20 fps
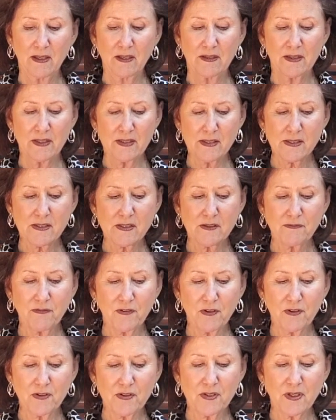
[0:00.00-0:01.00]
This is the
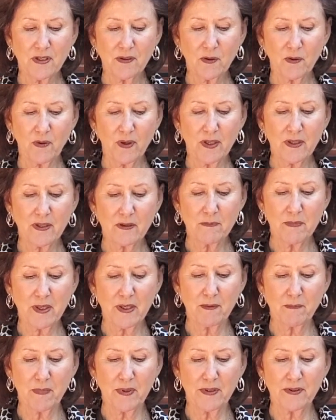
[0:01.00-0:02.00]
first and great
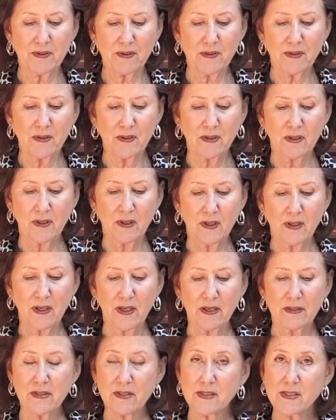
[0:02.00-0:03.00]
commandment,
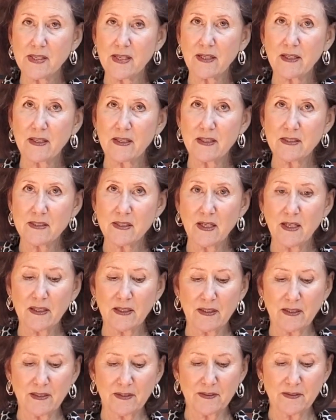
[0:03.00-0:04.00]
and the second is
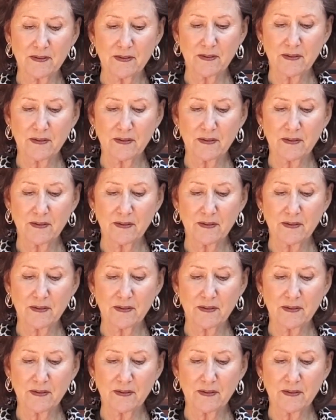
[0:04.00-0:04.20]
like it.